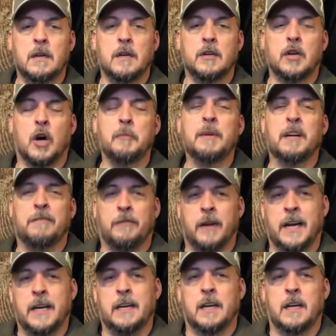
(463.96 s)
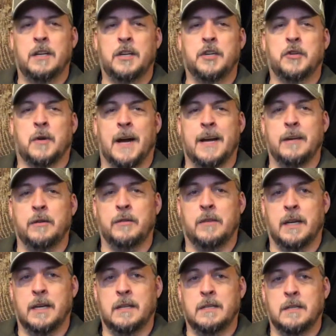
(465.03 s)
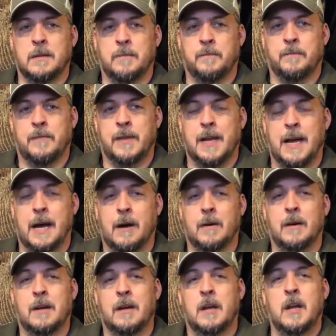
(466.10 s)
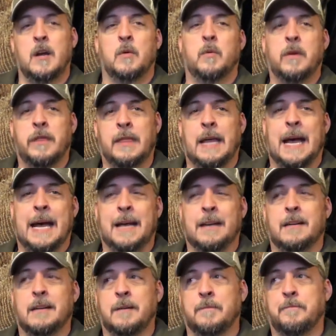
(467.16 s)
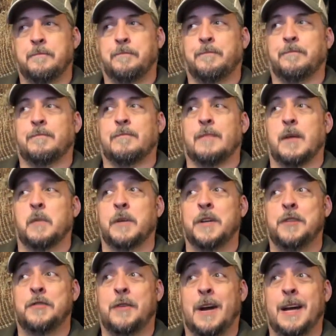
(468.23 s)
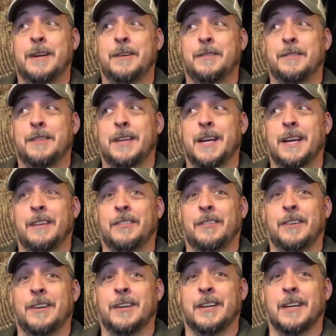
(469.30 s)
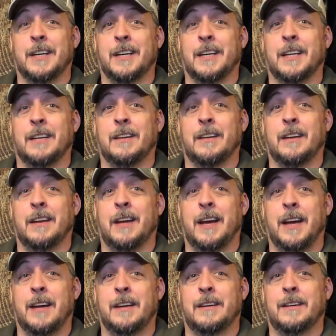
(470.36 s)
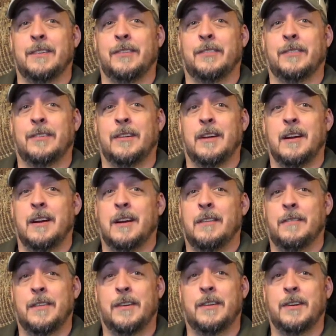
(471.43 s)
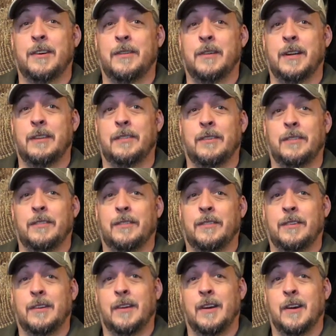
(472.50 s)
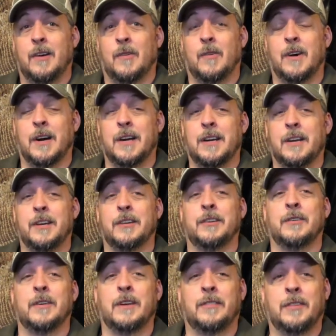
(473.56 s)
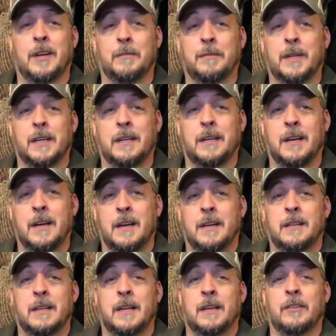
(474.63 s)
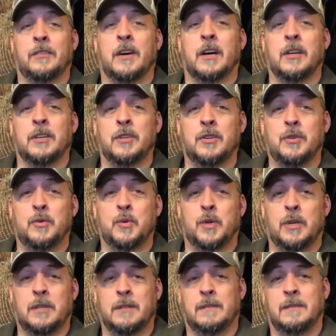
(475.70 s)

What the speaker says: don't be afraid to try new things. Now, with that, when you try new things, you're gonna get haters for two reasons. One, you're doing something that is unusual.